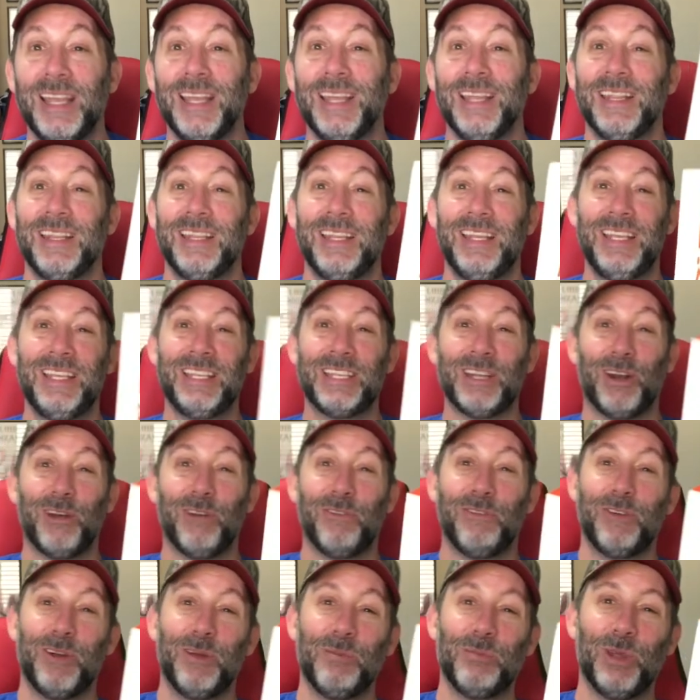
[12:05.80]
These are
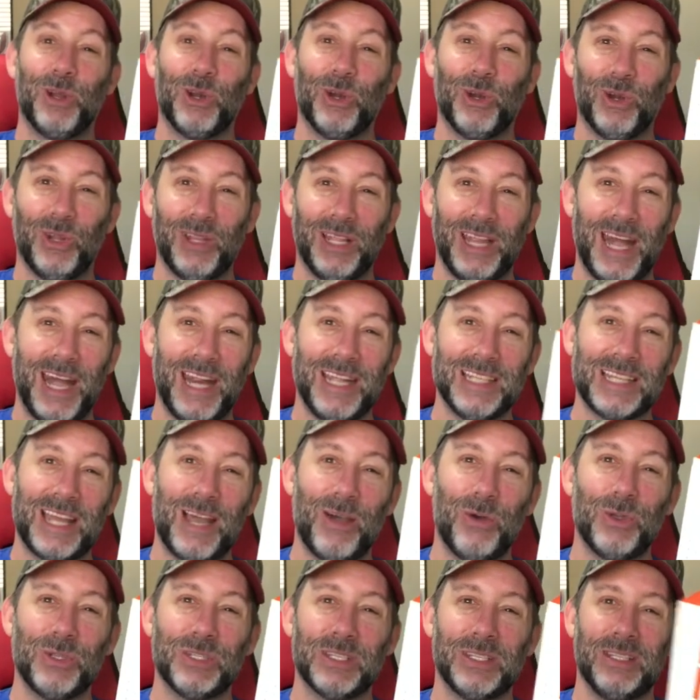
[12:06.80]
from the early 80s. I
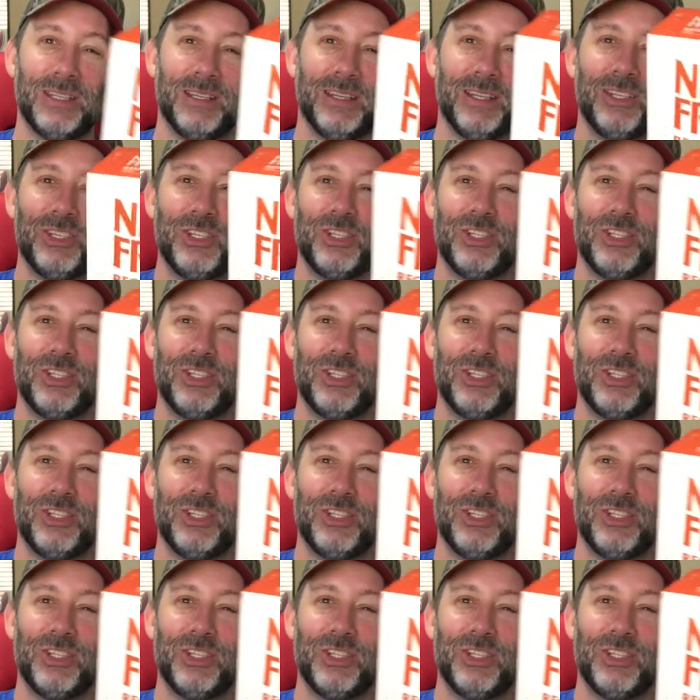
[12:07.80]
was in